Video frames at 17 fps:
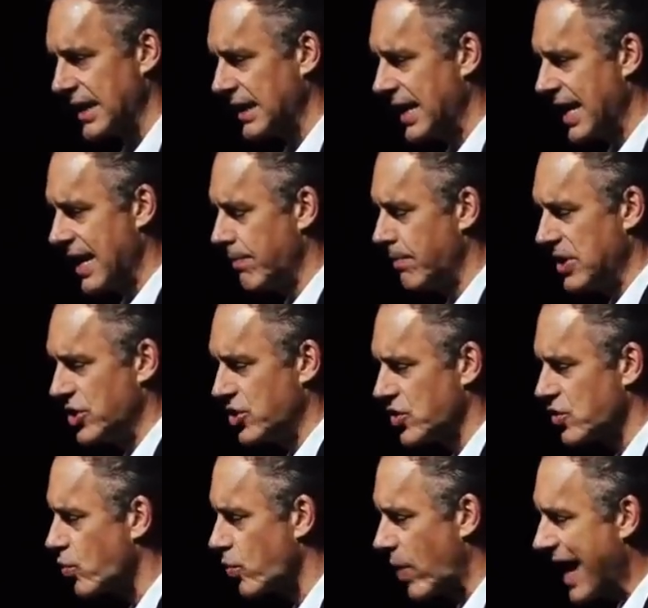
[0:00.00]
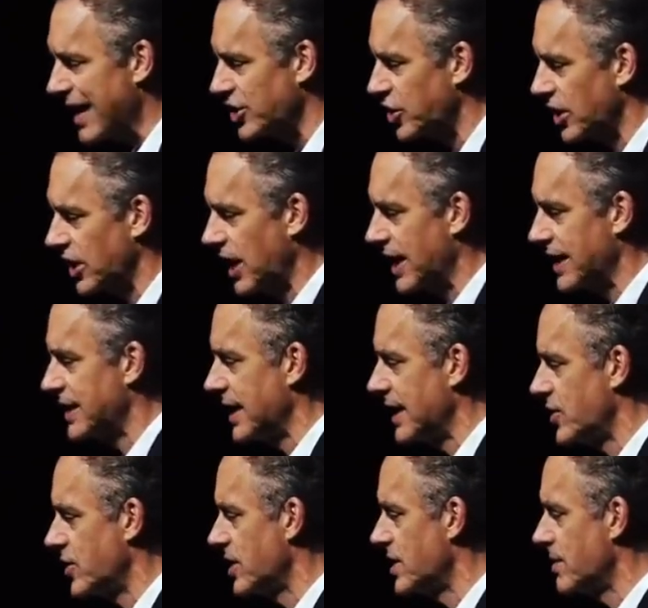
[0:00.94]
It can't be just
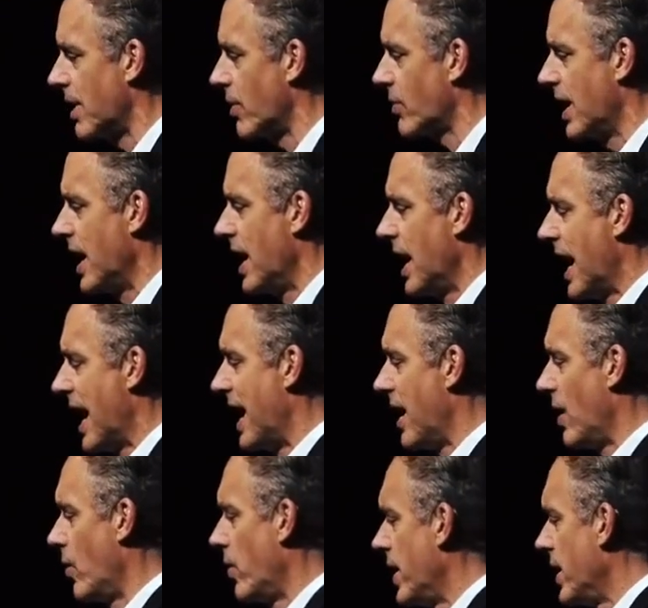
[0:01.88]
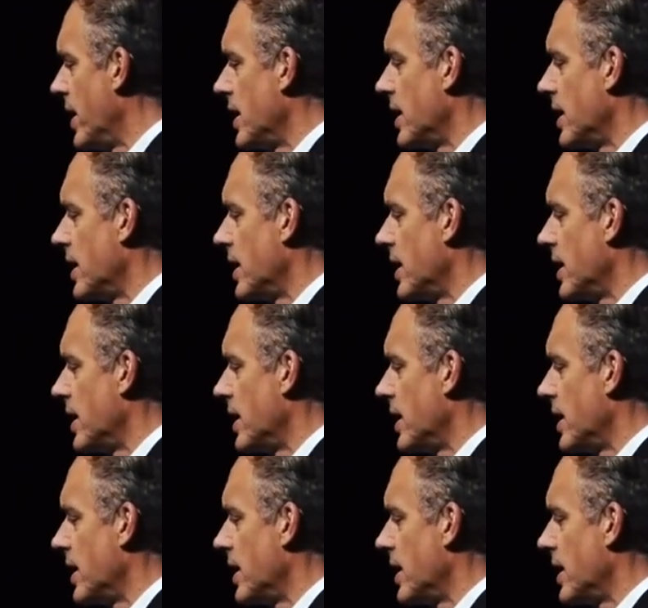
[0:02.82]
rationalizations about how,